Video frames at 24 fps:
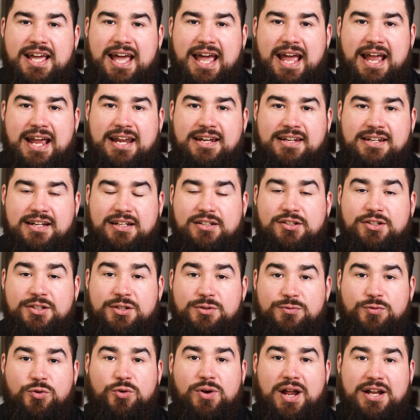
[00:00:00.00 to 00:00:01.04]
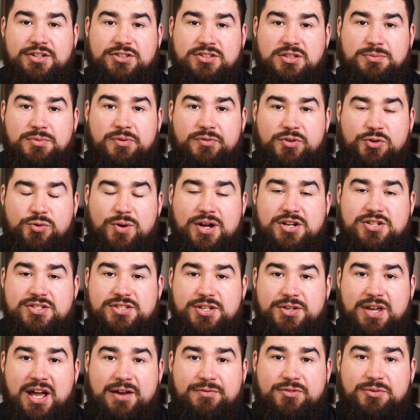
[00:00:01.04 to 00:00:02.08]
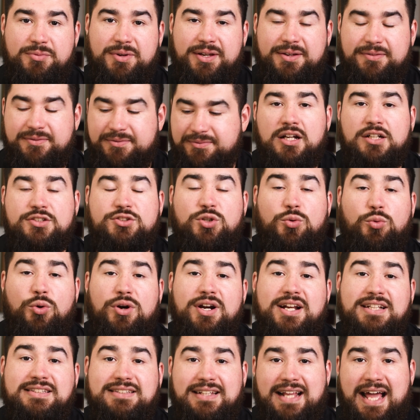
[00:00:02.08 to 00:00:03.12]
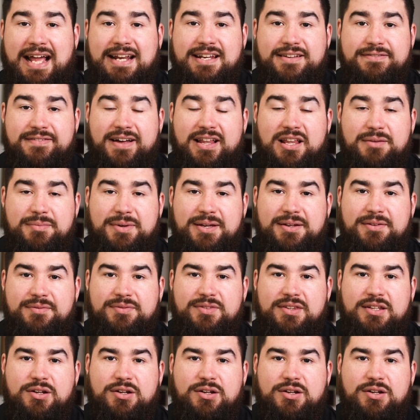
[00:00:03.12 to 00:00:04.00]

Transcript: and uh, looking forward to answering some of the questions that you have for me. So what is land development?